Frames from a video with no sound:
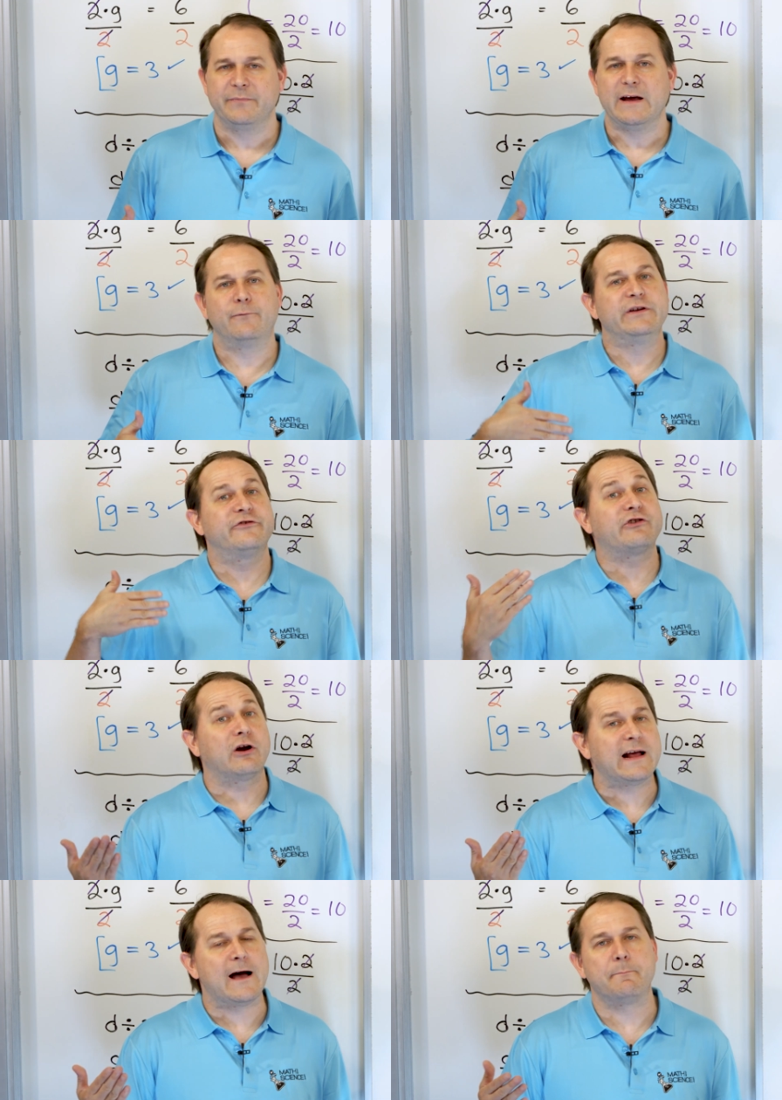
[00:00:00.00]
If we
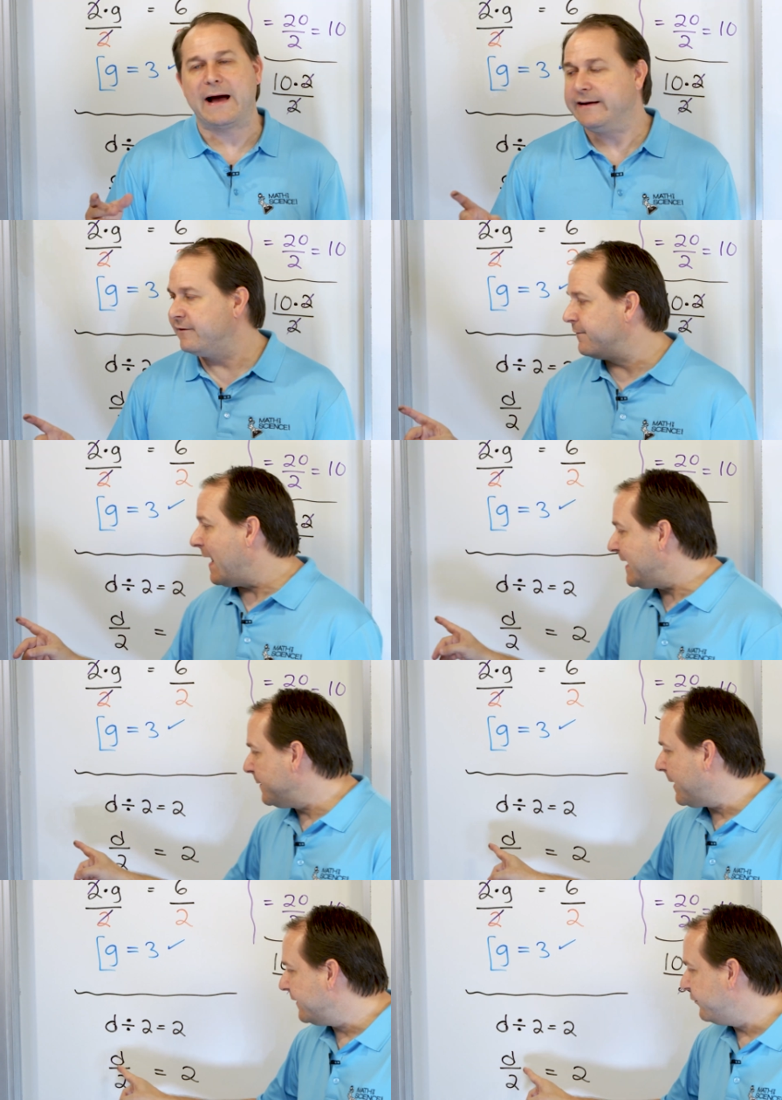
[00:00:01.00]
start out by
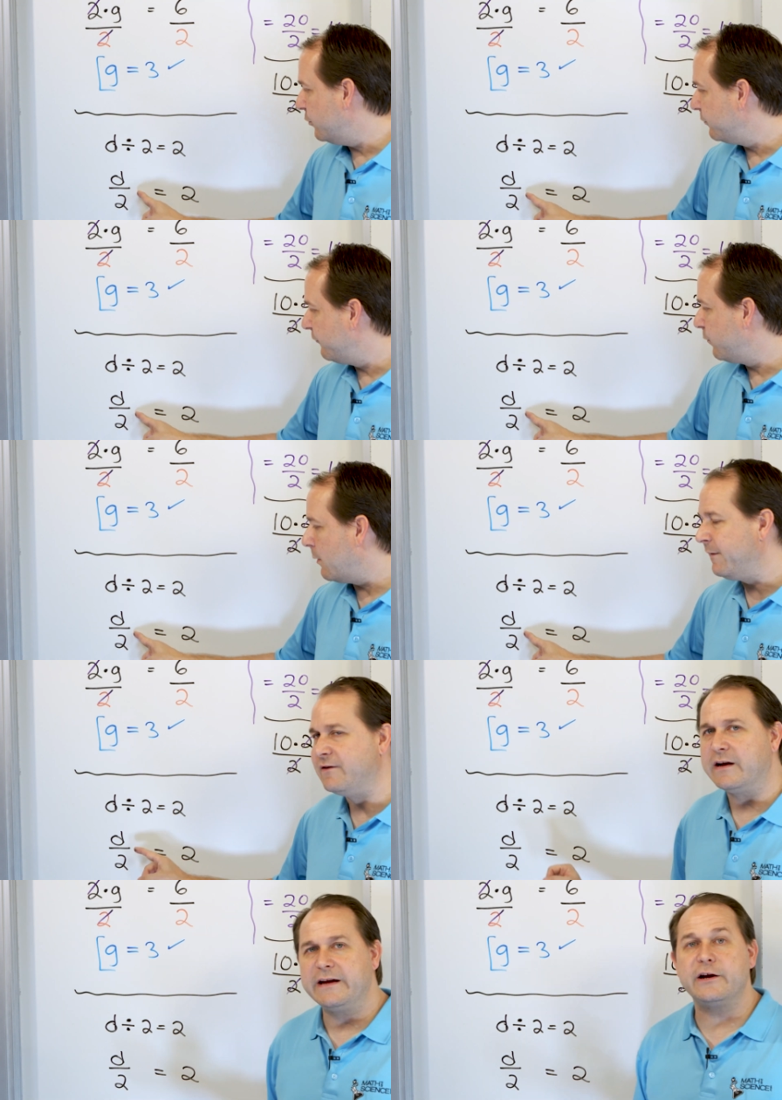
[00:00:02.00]
dividing by 2, which is what we've
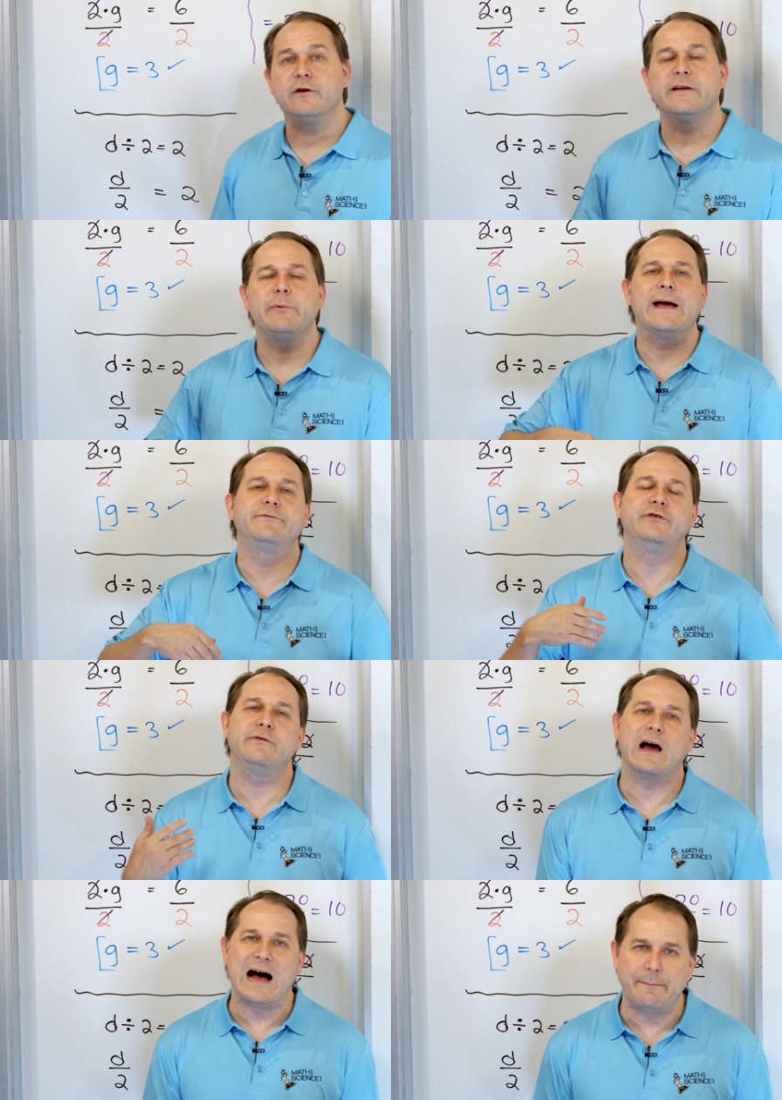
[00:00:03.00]
done here, then we have to do
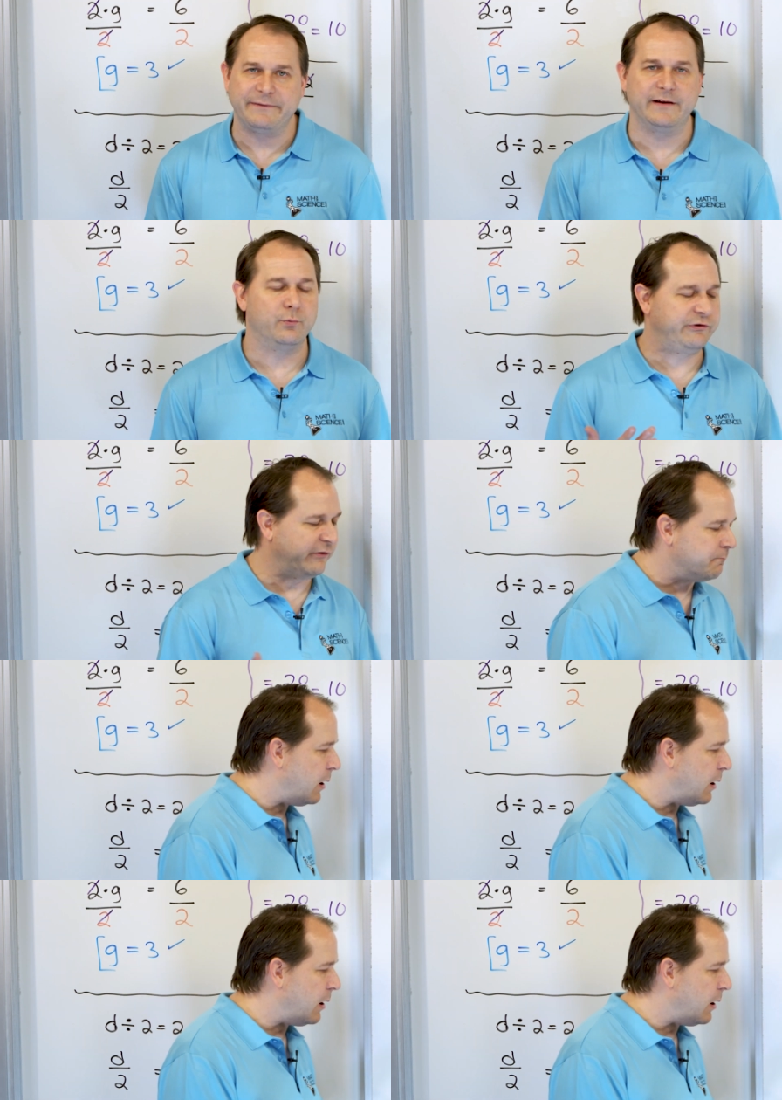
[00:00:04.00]
the opposite, which is